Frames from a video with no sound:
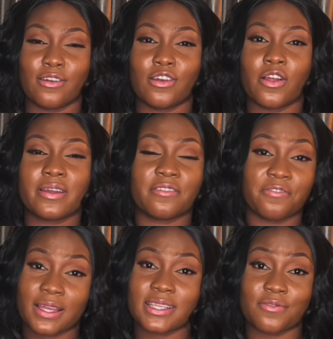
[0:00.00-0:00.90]
learn
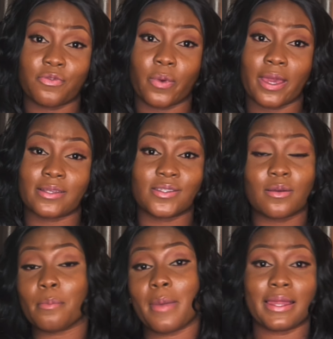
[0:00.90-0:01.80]
effective ways
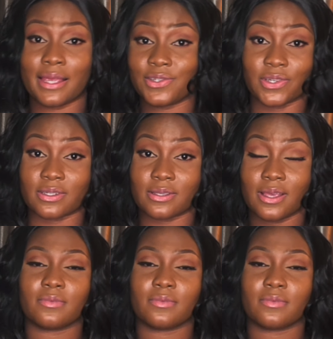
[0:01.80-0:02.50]
to manage it.